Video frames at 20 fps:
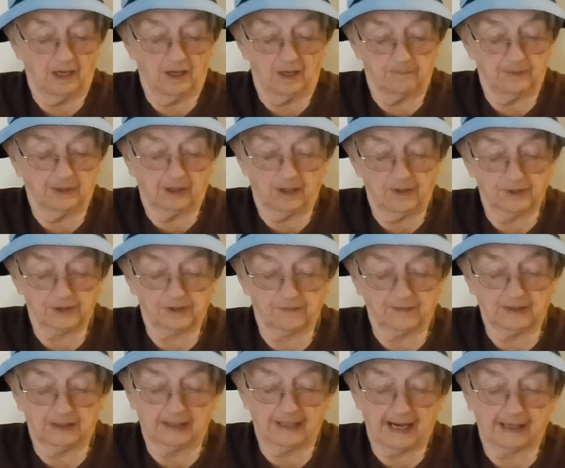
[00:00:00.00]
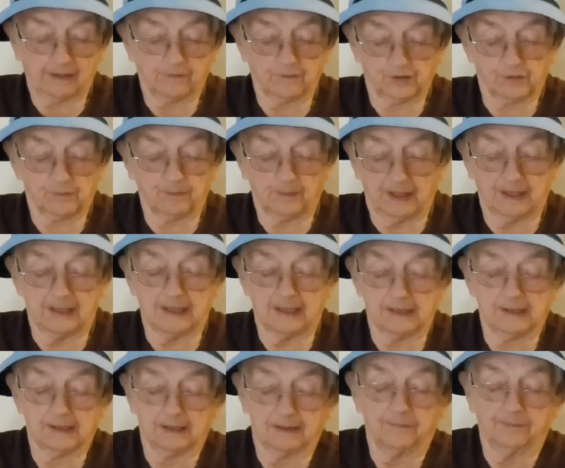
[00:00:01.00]
Because of the lack of
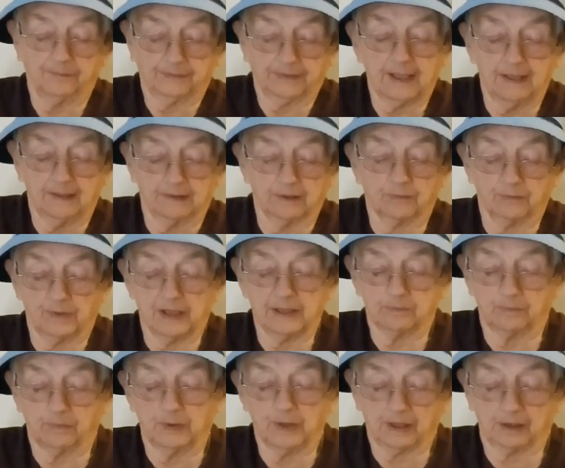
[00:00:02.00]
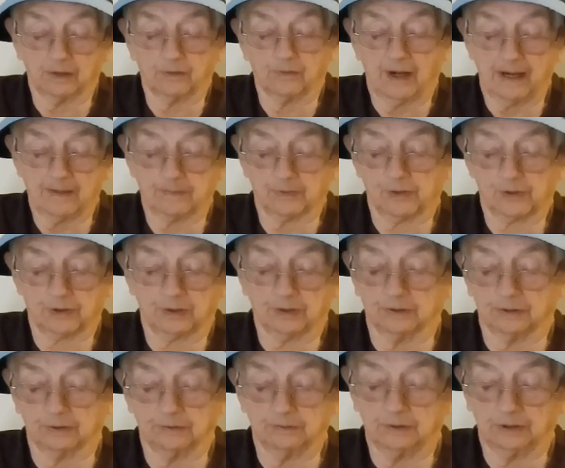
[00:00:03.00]
space in the Red Brick Grammar
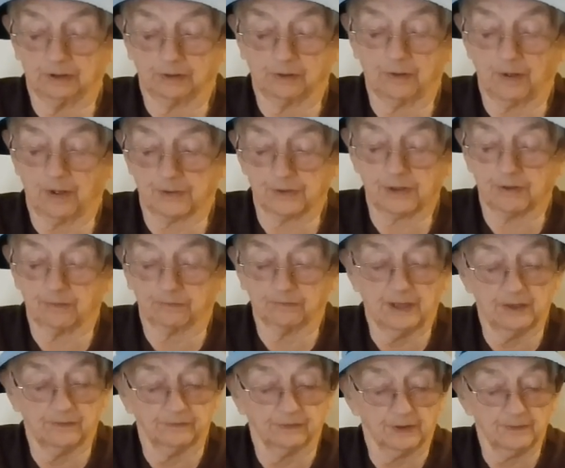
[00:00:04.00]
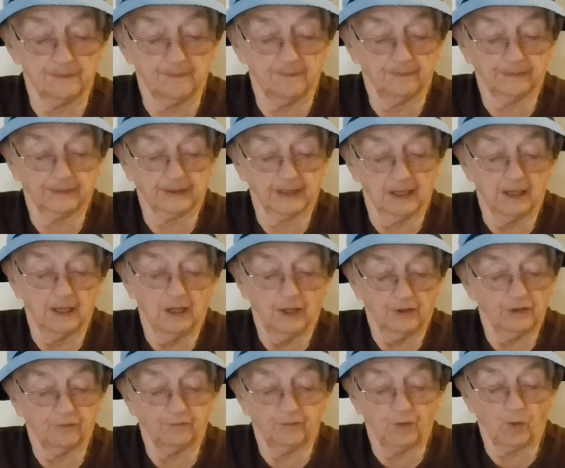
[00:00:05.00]
School across the river,
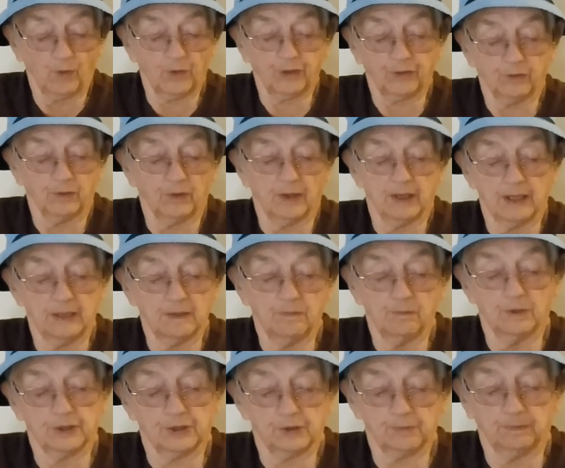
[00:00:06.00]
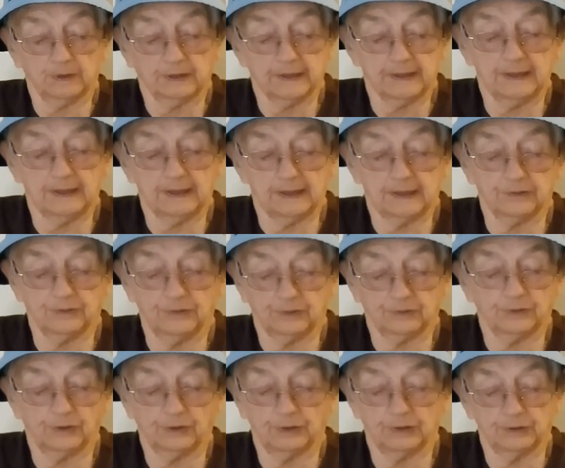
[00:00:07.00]
the fourth grade was split into
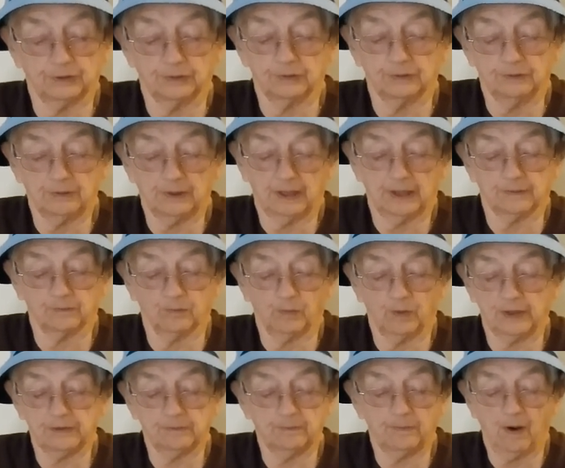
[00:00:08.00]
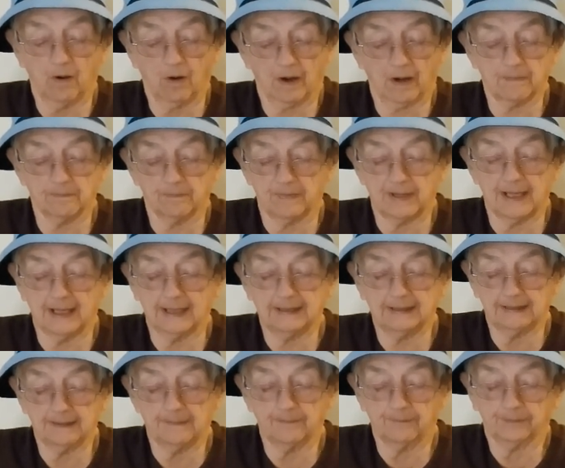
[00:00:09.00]
two, and one part met
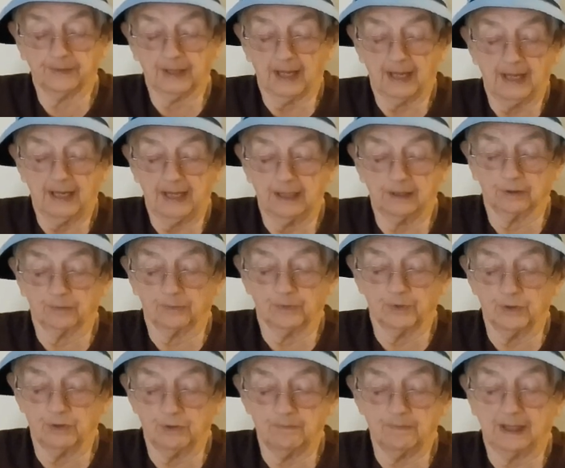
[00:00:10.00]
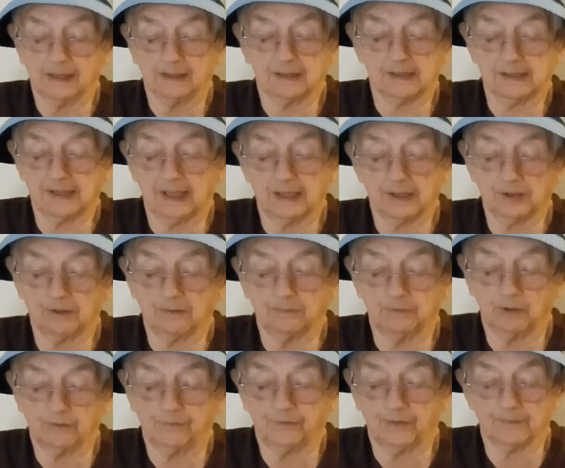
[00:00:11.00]
in a room
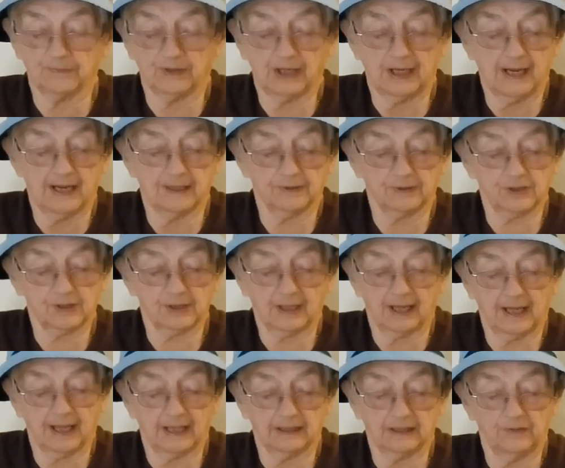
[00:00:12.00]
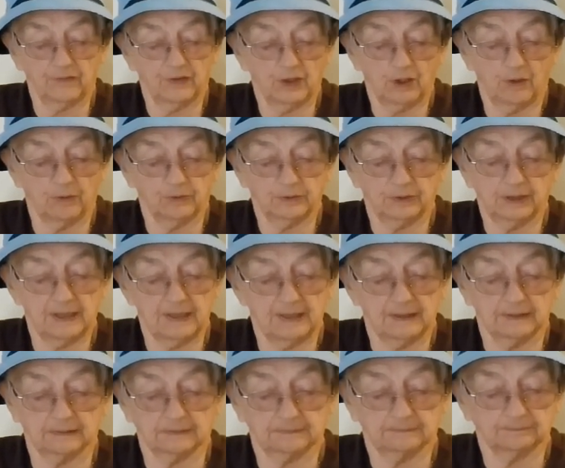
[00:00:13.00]
accessible from the outside of the
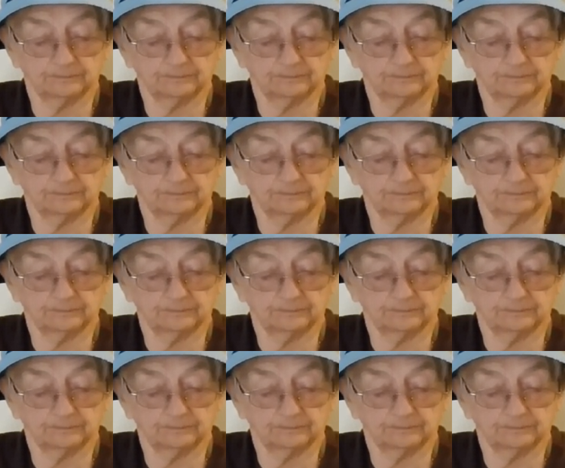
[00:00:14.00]
hotel.